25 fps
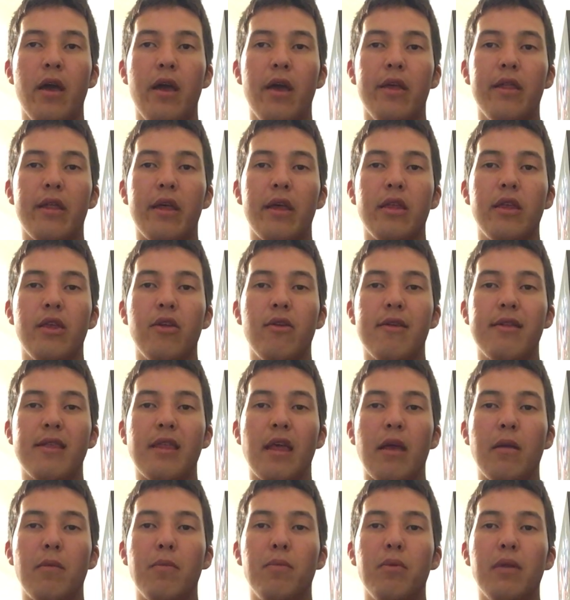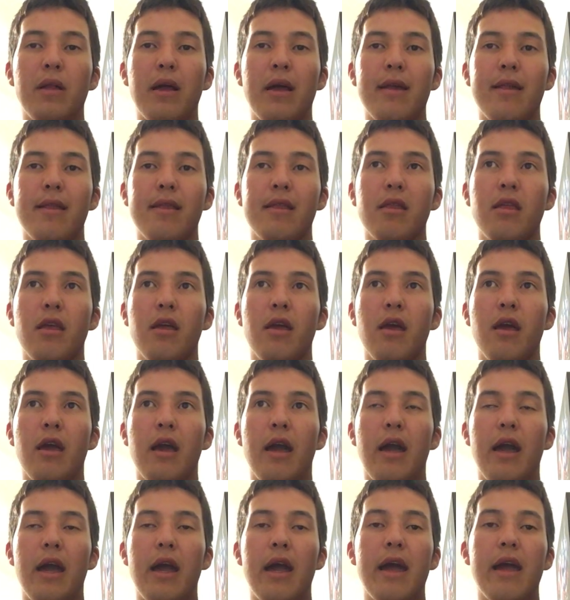and that you stayed blessed
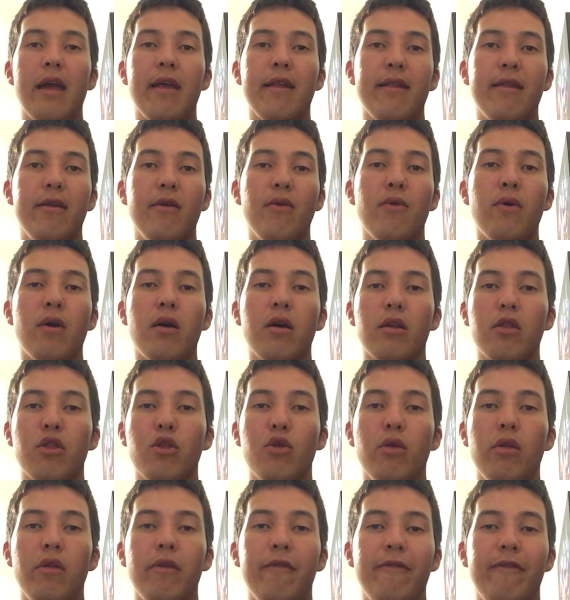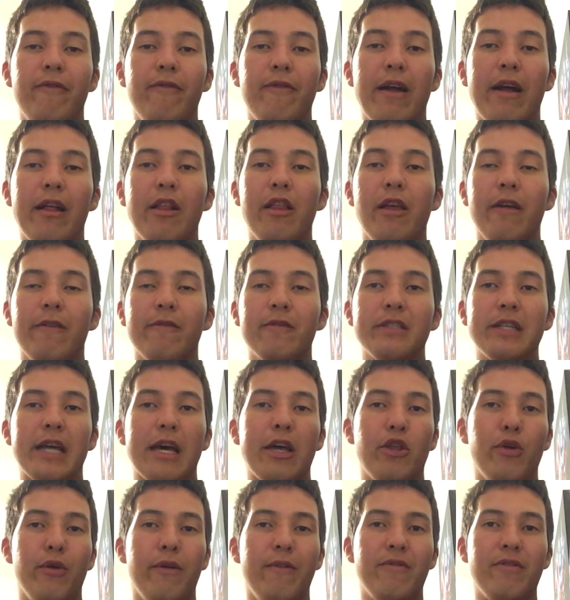as you walk through the valley of
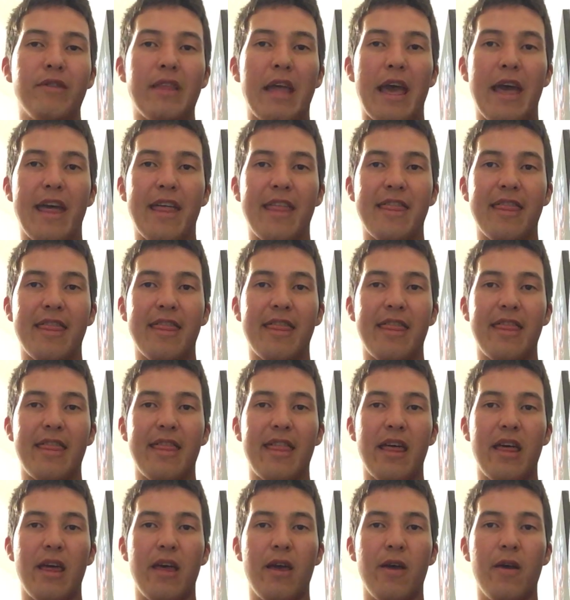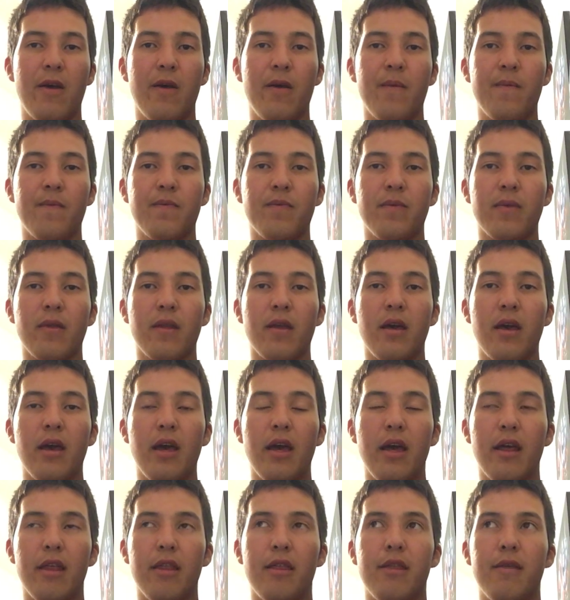shadow of death.
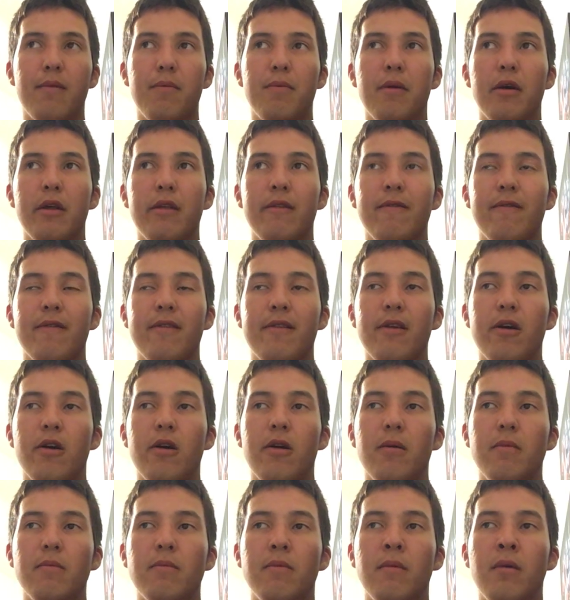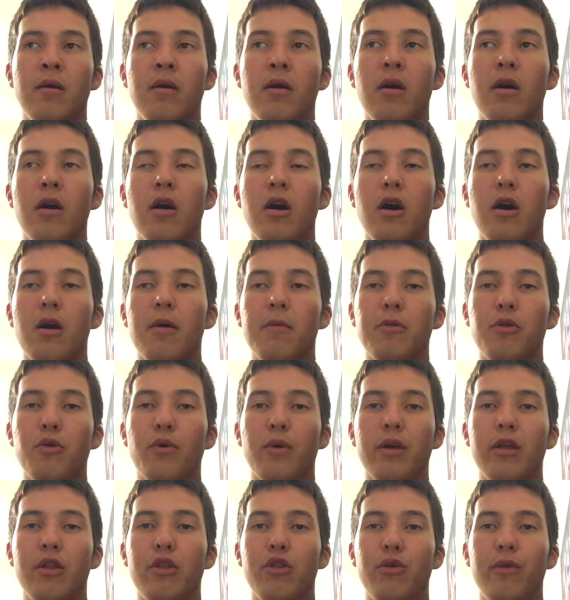That's part of Psalm
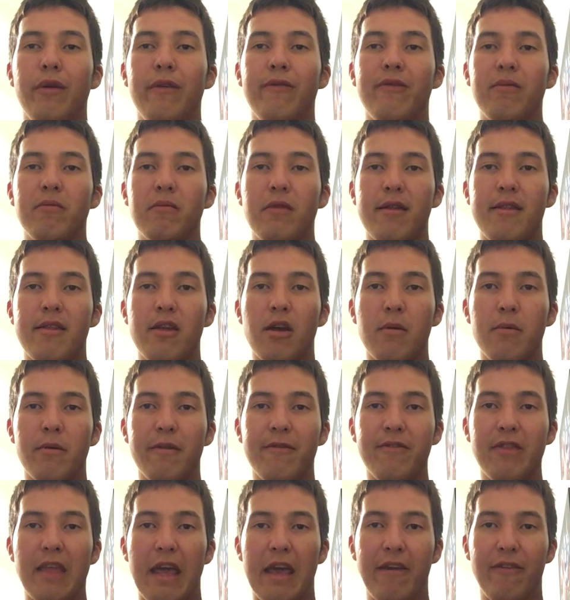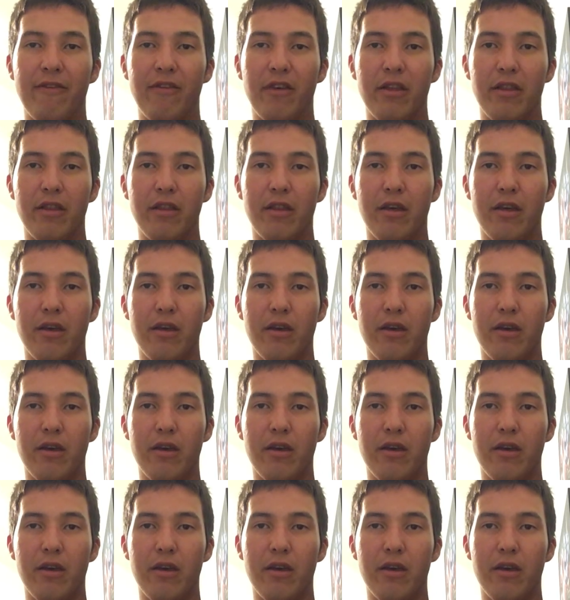23 from the Psalm of David.